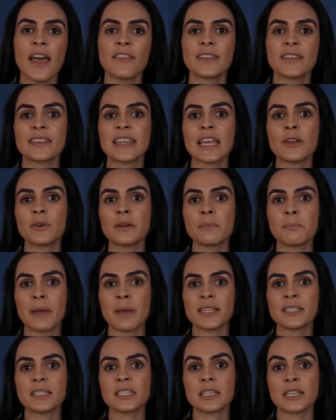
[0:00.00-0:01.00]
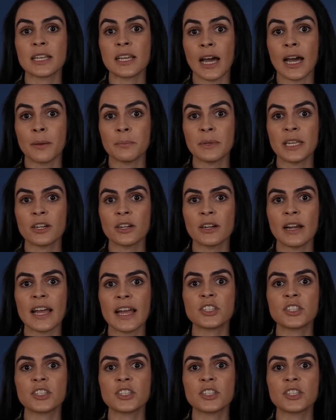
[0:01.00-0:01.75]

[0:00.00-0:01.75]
that they were meant to come here